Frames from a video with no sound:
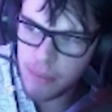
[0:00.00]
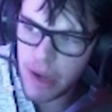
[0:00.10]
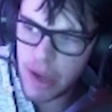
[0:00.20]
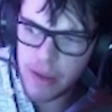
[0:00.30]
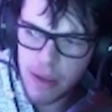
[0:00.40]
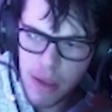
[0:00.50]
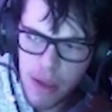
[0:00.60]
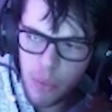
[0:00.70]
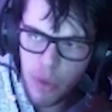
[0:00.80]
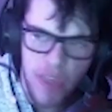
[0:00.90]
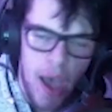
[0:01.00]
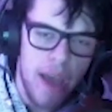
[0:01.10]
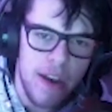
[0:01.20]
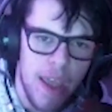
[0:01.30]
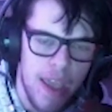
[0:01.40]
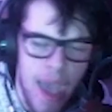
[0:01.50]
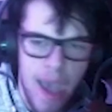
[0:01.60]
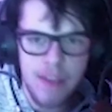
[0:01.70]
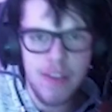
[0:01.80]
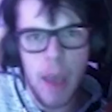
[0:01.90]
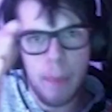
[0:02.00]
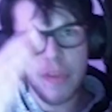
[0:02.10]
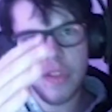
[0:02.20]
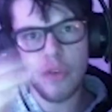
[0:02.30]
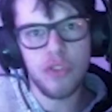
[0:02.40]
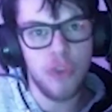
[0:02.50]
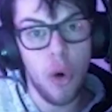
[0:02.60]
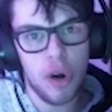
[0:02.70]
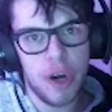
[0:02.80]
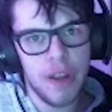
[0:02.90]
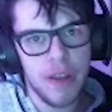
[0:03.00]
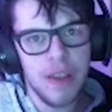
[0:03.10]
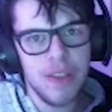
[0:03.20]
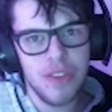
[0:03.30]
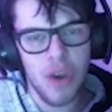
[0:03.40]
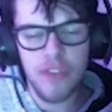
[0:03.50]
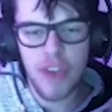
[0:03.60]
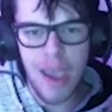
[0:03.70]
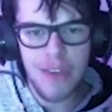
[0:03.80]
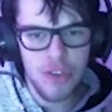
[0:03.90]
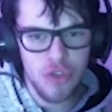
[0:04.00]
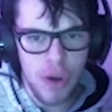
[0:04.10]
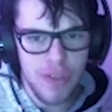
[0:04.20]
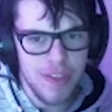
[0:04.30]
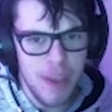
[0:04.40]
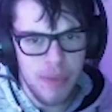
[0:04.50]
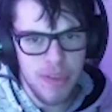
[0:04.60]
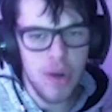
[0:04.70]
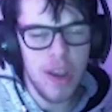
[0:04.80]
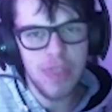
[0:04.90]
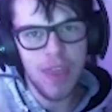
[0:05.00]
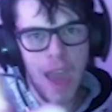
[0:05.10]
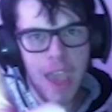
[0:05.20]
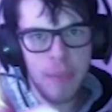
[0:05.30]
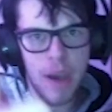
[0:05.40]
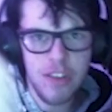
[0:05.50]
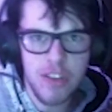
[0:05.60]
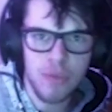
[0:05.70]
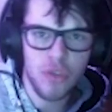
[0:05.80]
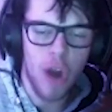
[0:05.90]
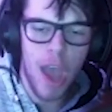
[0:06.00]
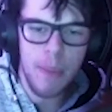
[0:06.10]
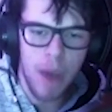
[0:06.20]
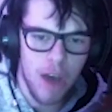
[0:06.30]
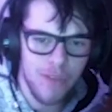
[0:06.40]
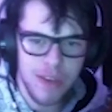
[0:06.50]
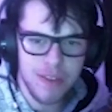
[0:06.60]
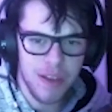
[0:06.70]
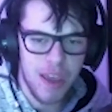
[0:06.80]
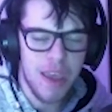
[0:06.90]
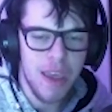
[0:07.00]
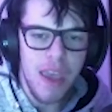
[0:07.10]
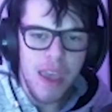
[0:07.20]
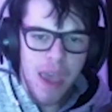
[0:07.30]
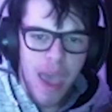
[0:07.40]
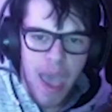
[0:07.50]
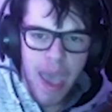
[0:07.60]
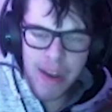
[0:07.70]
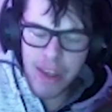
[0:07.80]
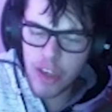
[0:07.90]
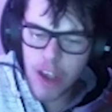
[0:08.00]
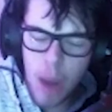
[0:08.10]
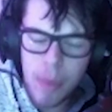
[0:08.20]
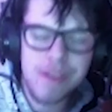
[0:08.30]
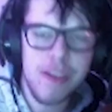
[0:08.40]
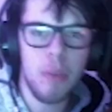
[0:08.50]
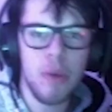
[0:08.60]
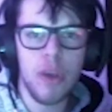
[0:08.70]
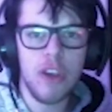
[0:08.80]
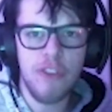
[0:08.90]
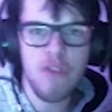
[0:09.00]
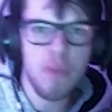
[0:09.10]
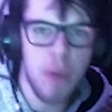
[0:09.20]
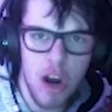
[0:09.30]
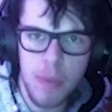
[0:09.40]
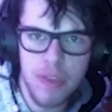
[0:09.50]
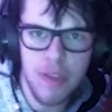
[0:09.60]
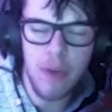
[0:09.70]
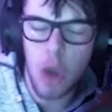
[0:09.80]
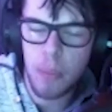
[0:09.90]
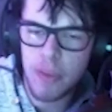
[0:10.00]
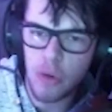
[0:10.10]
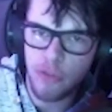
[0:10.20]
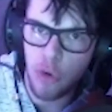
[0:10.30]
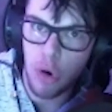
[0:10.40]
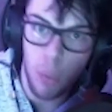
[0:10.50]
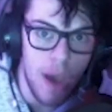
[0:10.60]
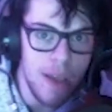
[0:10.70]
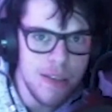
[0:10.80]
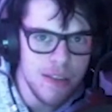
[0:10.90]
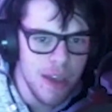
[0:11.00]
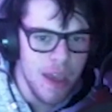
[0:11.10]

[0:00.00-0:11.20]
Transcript: But with that, it ends episode four. So if you guys enjoyed this episode, hit the like button, subscribe, obviously, and in the comments, tell me what your favorite part episode episode four was,